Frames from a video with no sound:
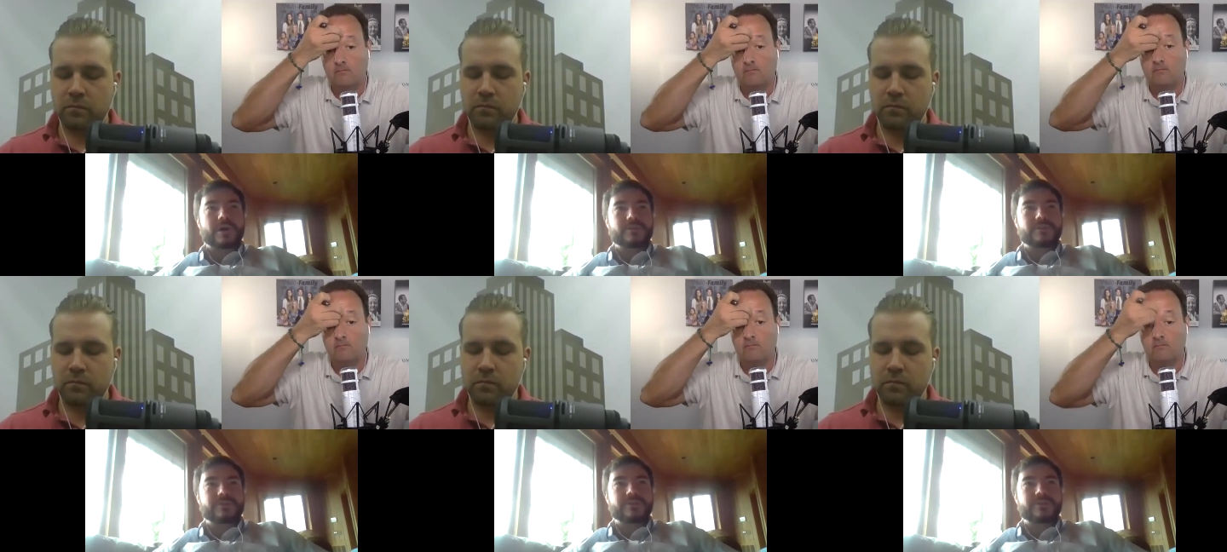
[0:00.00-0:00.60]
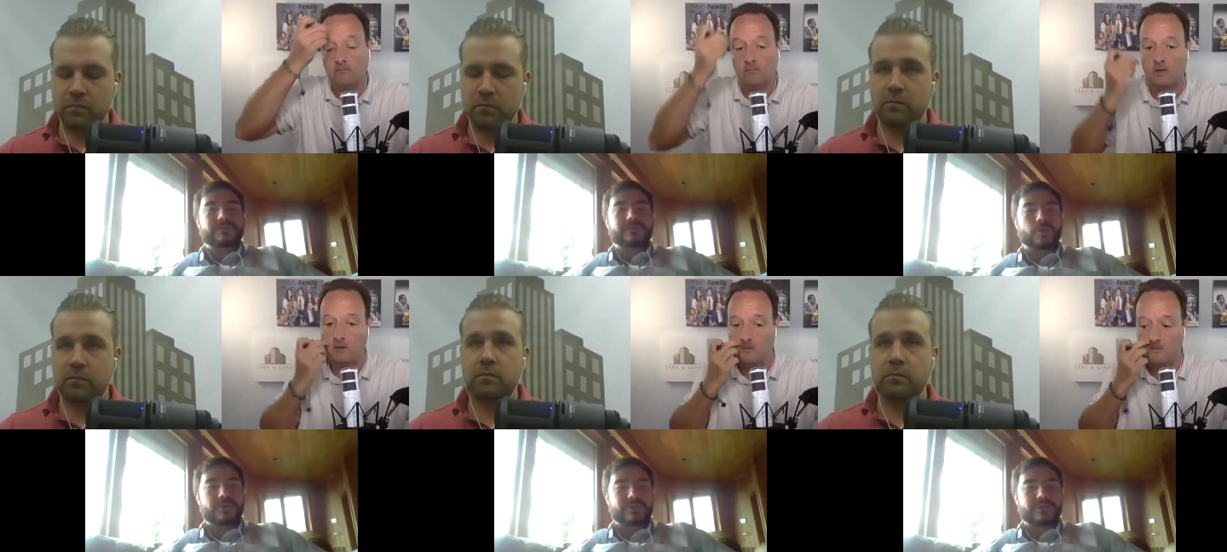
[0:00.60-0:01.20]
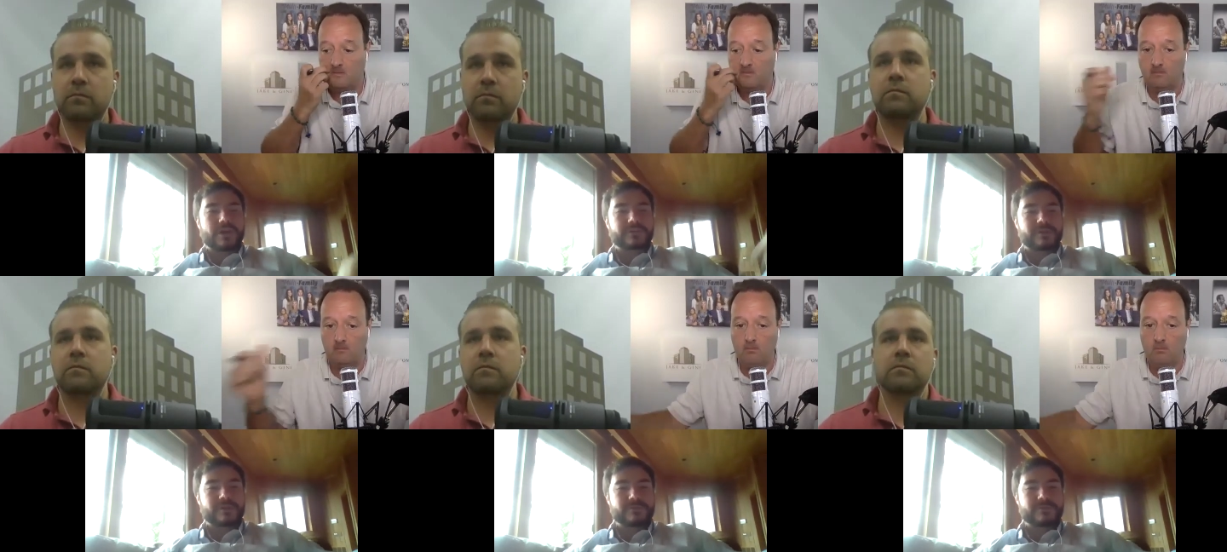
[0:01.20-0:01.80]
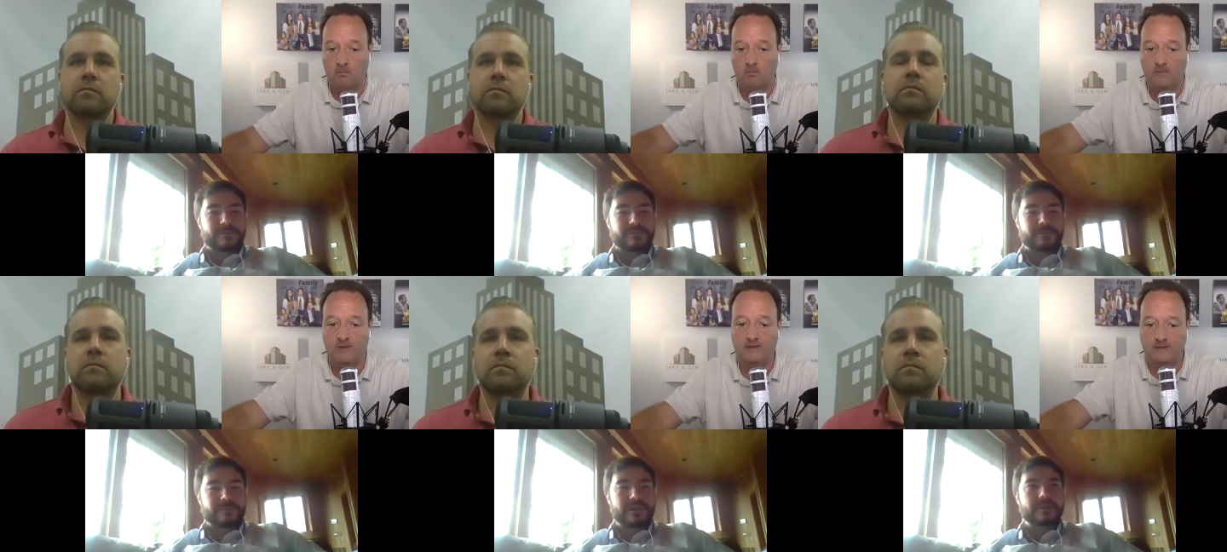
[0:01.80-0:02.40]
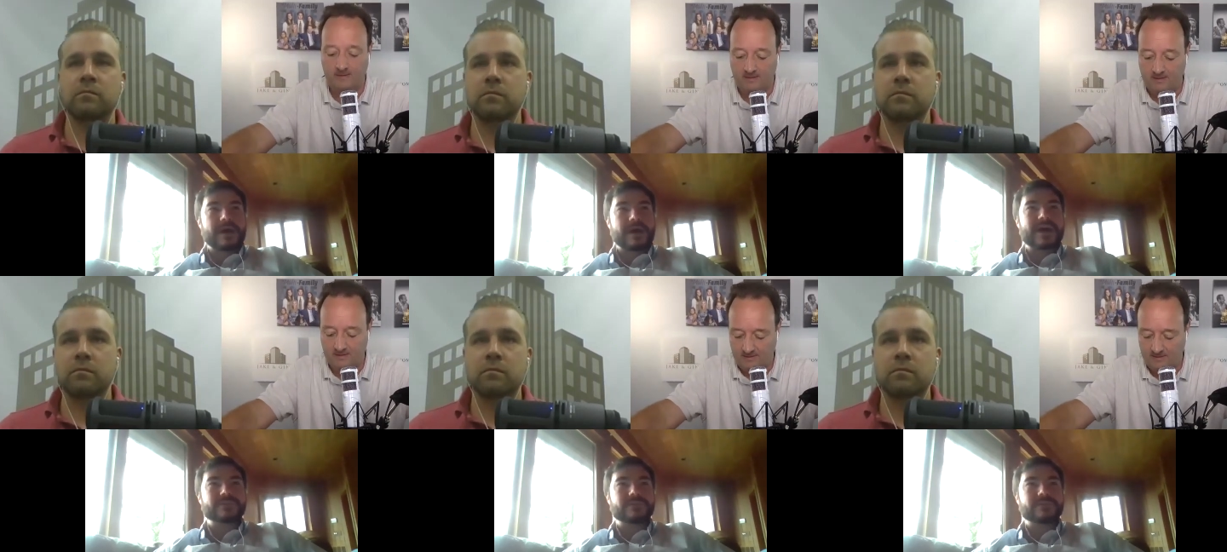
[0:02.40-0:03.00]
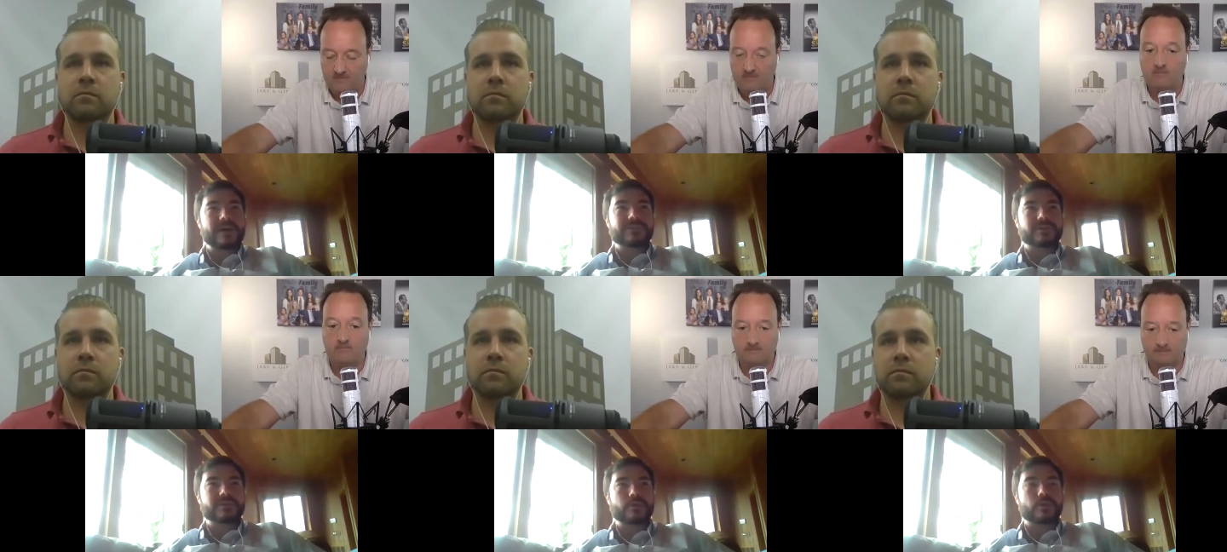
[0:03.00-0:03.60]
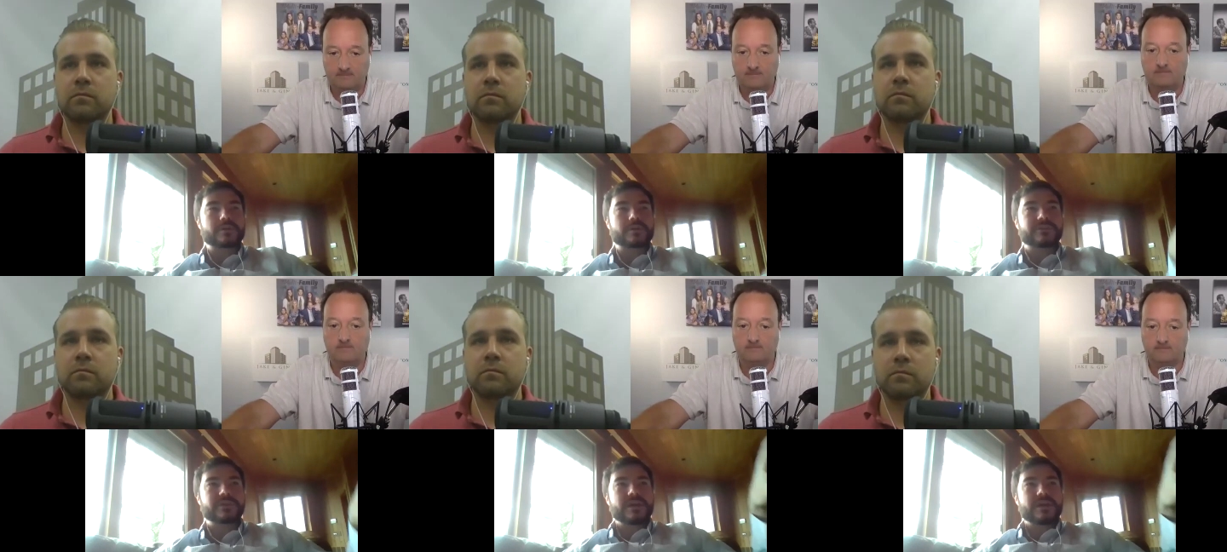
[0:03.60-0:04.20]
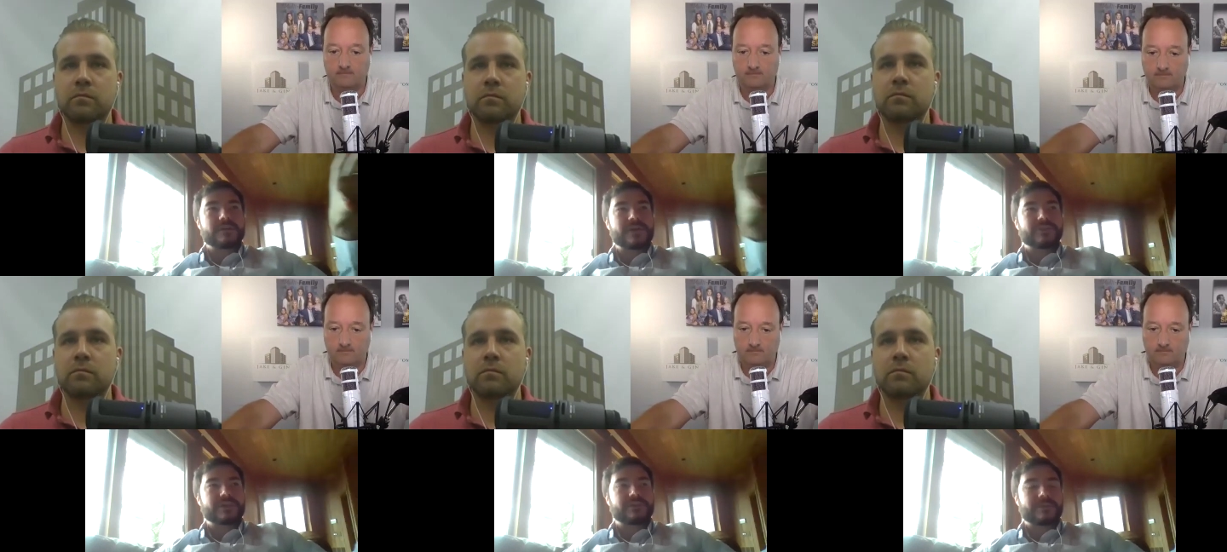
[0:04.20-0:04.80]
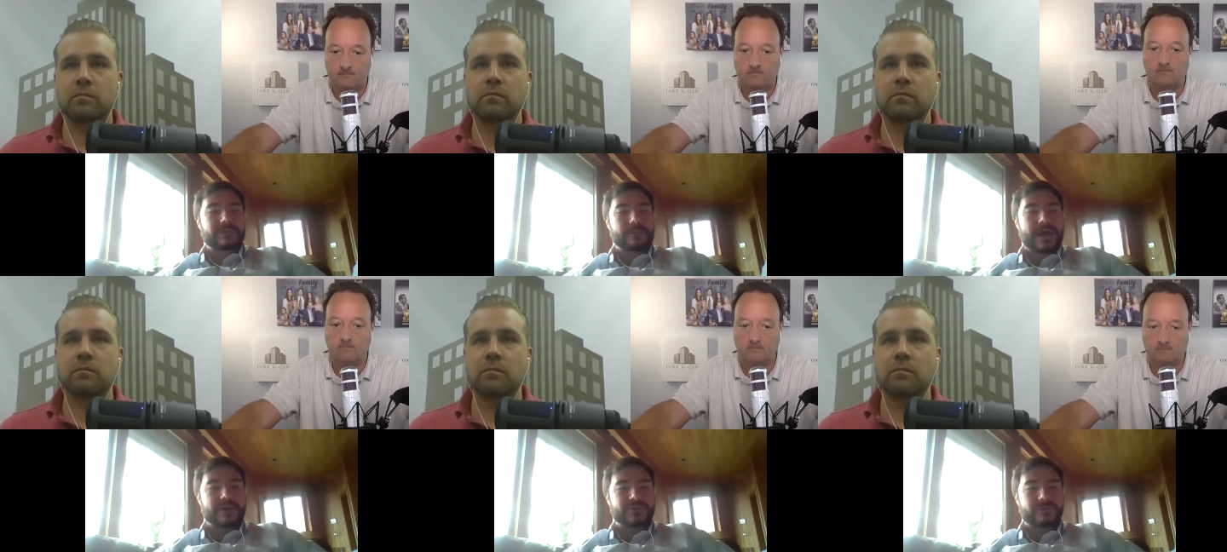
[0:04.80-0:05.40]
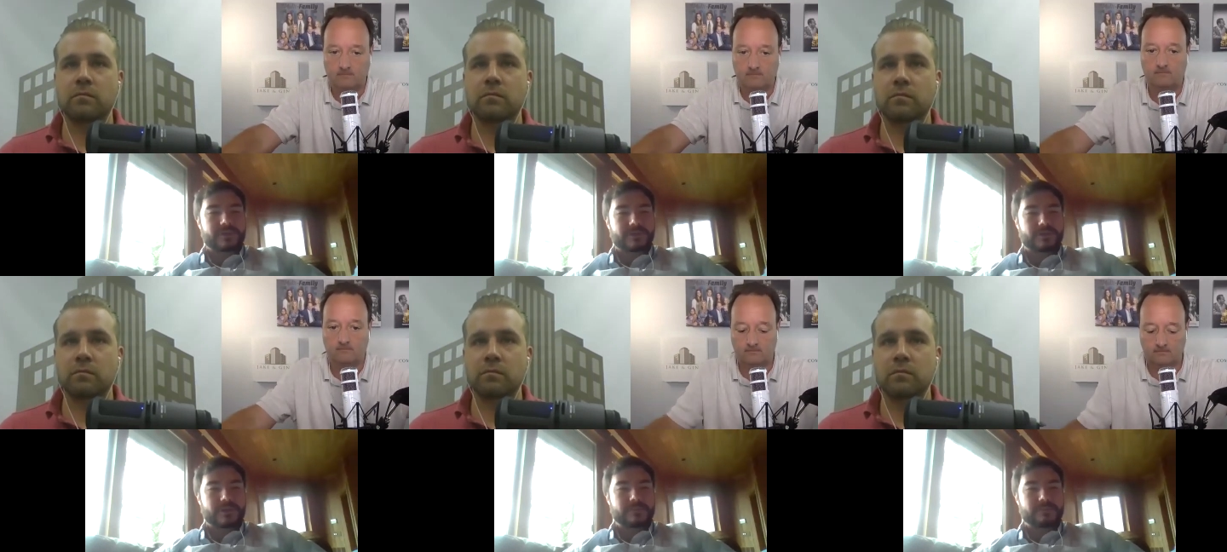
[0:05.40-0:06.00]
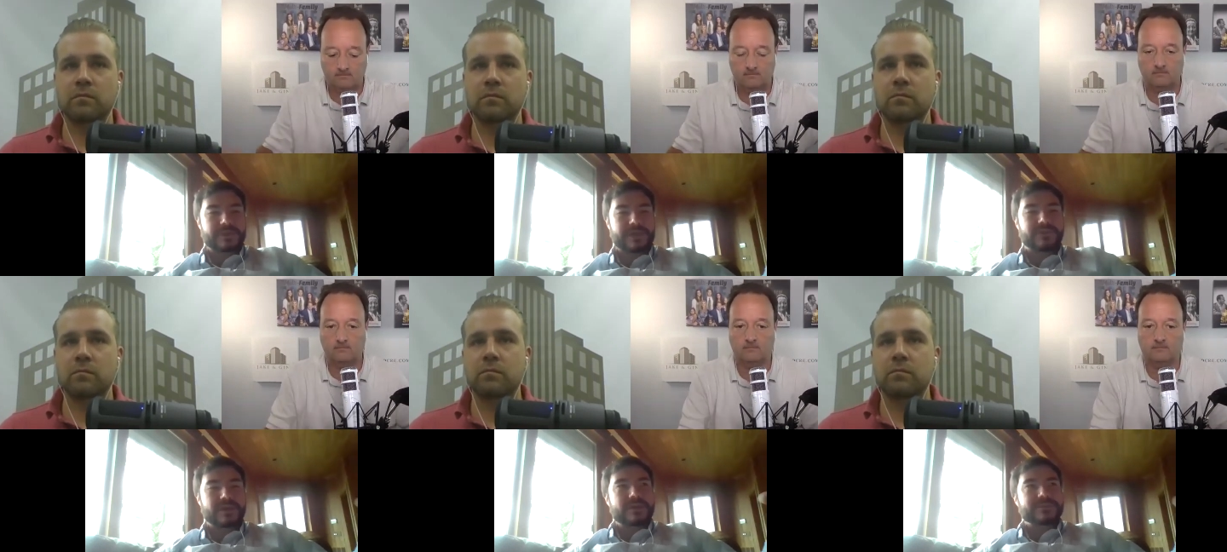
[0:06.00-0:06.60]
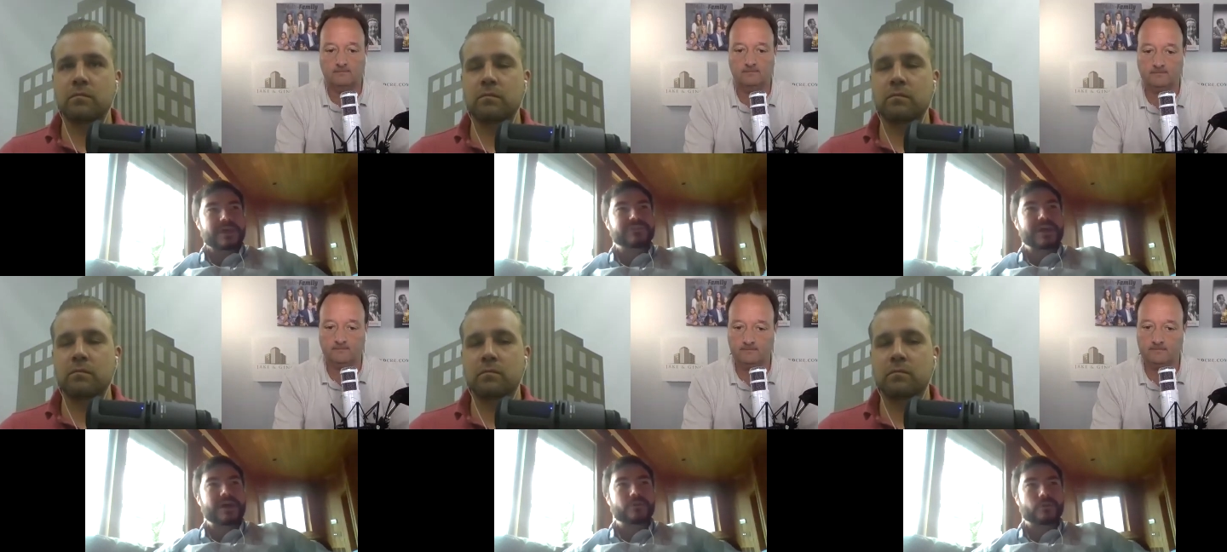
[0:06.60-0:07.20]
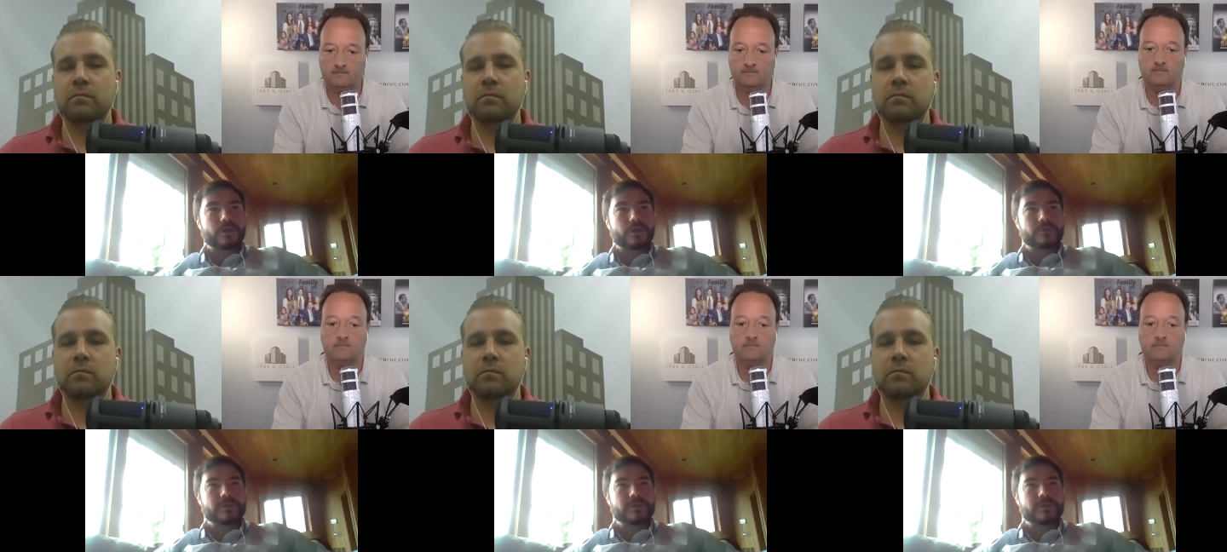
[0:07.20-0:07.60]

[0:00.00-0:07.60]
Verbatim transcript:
Speaker 1: there's there's of course the long-term dream of being a passive investor or just investing in something passively and learning it, but that's that's down the road.